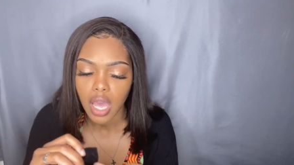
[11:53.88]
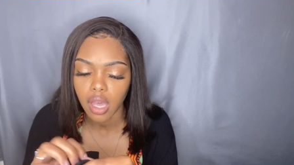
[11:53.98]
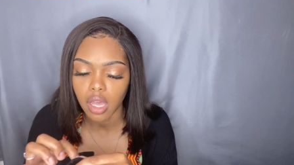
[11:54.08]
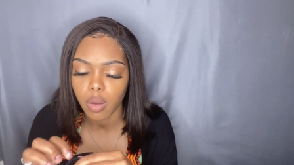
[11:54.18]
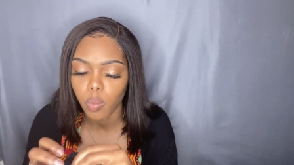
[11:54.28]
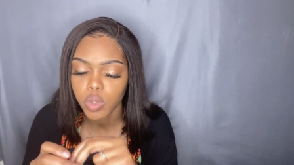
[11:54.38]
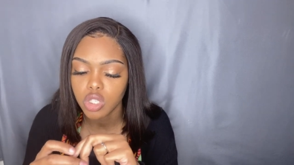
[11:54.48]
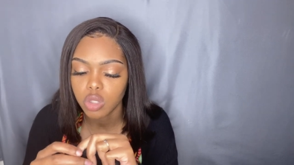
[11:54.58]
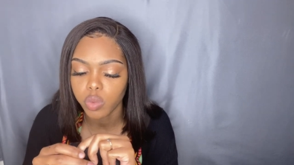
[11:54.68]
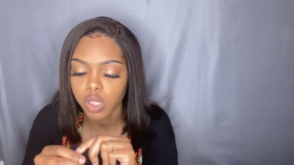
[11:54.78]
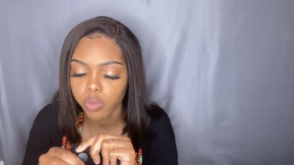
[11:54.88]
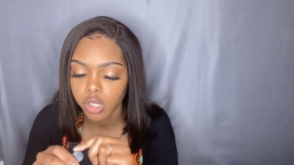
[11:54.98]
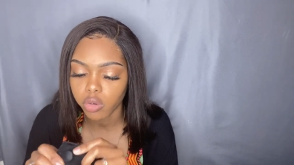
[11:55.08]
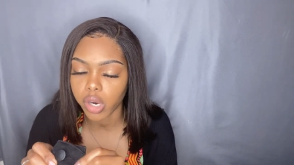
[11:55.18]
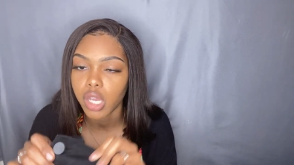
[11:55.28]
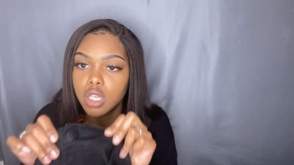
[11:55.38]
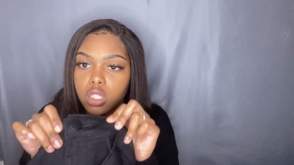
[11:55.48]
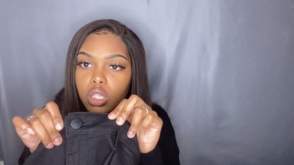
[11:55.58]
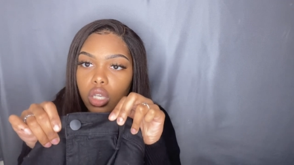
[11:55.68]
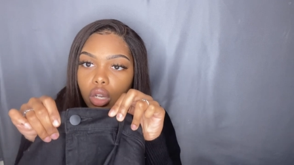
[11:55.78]
um which is really really great
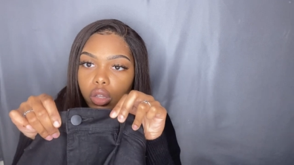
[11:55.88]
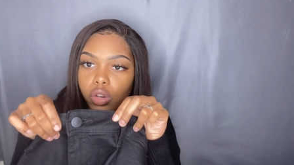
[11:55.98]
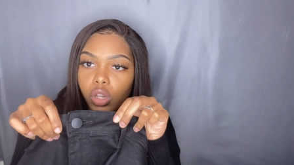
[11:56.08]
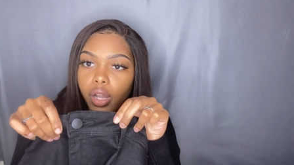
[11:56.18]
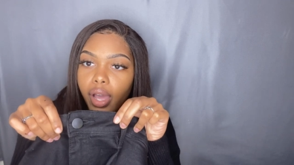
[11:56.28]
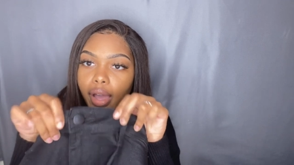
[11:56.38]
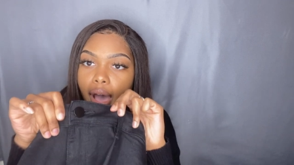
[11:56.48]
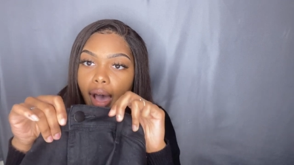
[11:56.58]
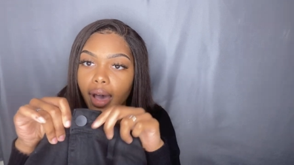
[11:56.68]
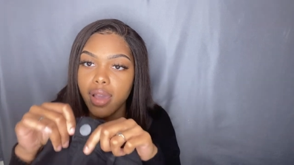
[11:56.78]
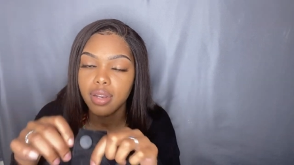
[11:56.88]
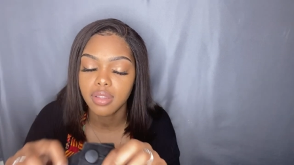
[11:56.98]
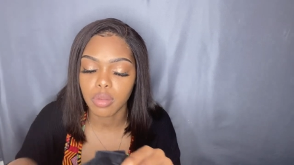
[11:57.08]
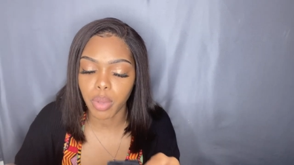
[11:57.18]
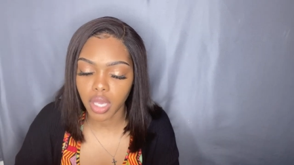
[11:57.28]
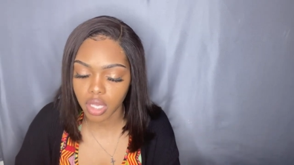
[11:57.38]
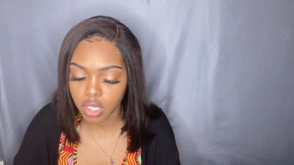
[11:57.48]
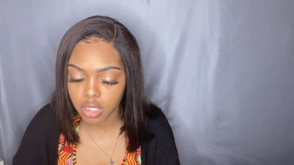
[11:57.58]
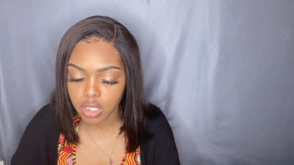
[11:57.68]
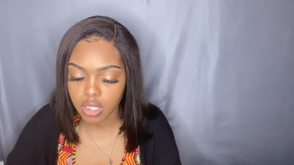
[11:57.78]
because it'll really like hide in the
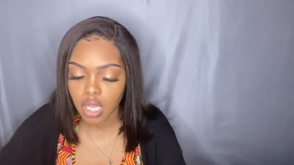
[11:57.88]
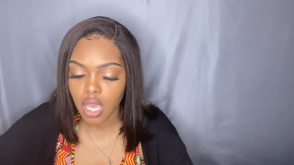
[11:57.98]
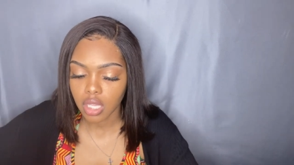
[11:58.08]
pants